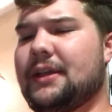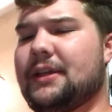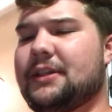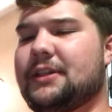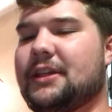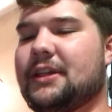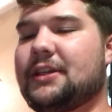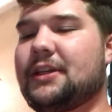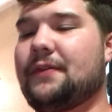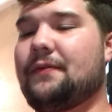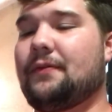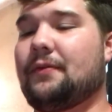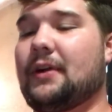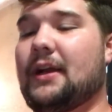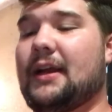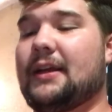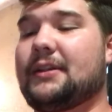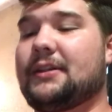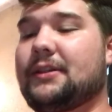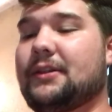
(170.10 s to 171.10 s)
Section 4
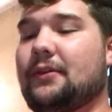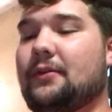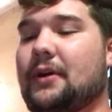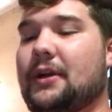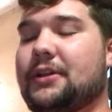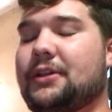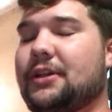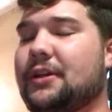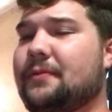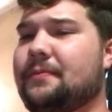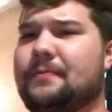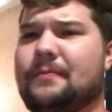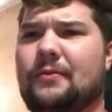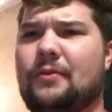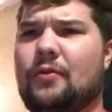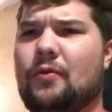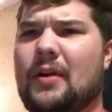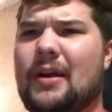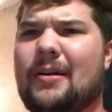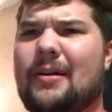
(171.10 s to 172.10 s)
asks the question,
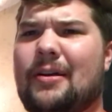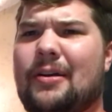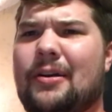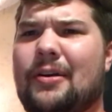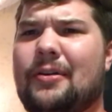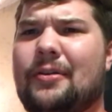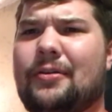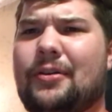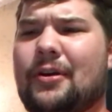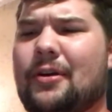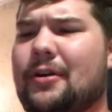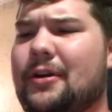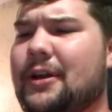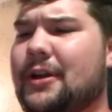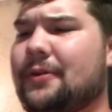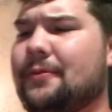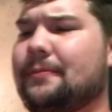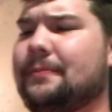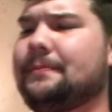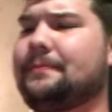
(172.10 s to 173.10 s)
where on Earth are
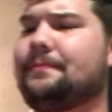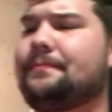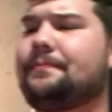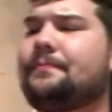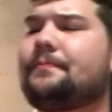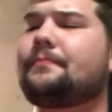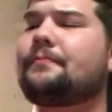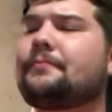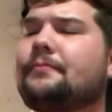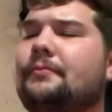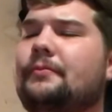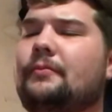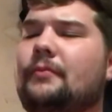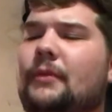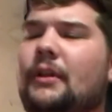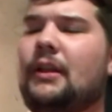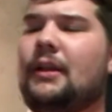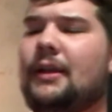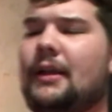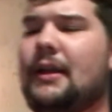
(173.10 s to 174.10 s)
you?
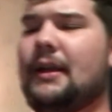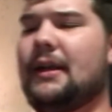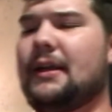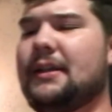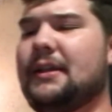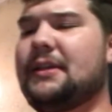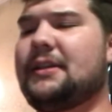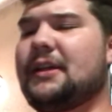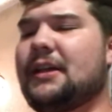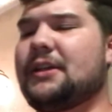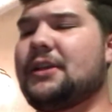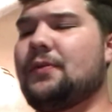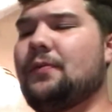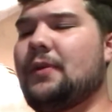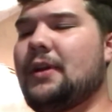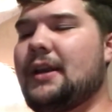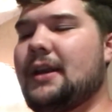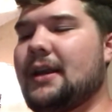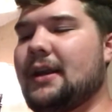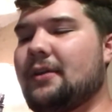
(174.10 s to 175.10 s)
This section
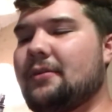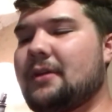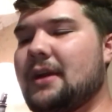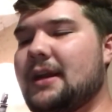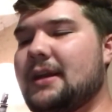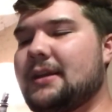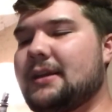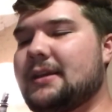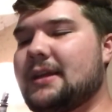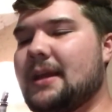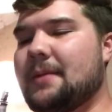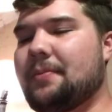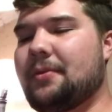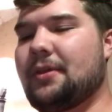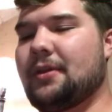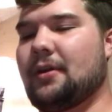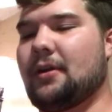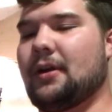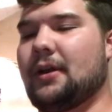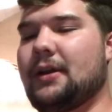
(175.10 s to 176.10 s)
went into great
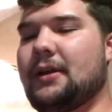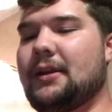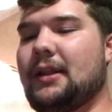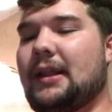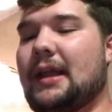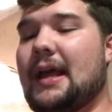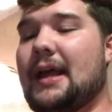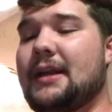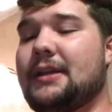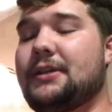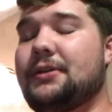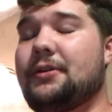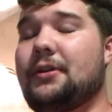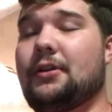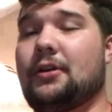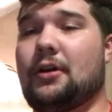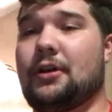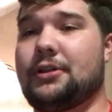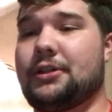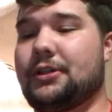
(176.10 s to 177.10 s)
depth on latitude
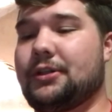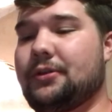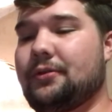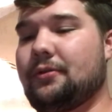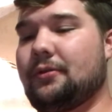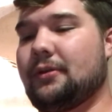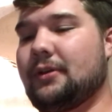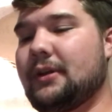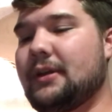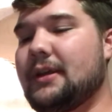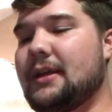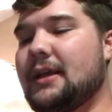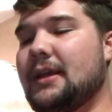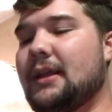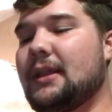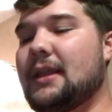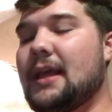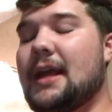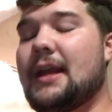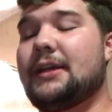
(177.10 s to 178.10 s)
and longitude.
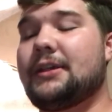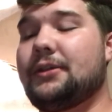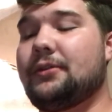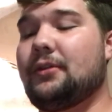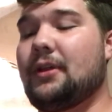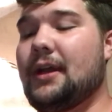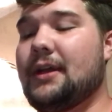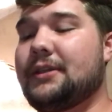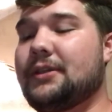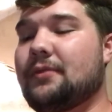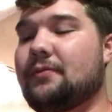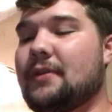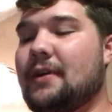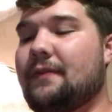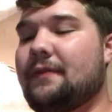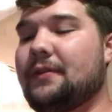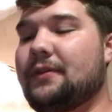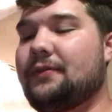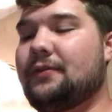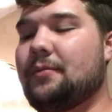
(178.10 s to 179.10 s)
Latitude lines are
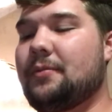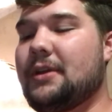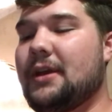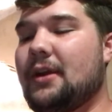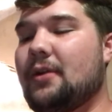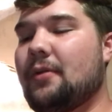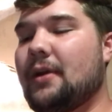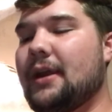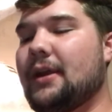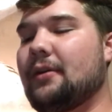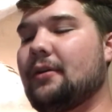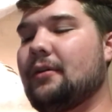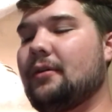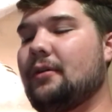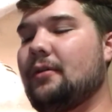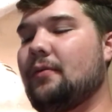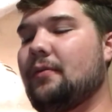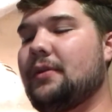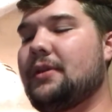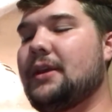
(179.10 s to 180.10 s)
referenced from the equator,
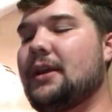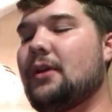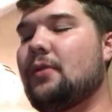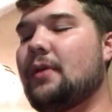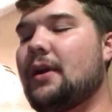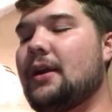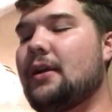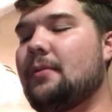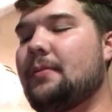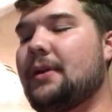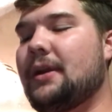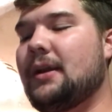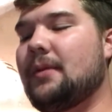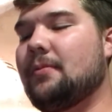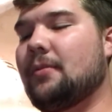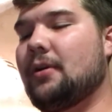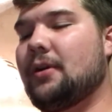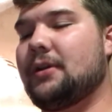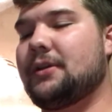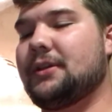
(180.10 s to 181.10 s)
with the equator being
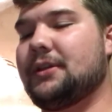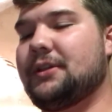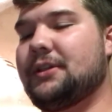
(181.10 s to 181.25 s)
marked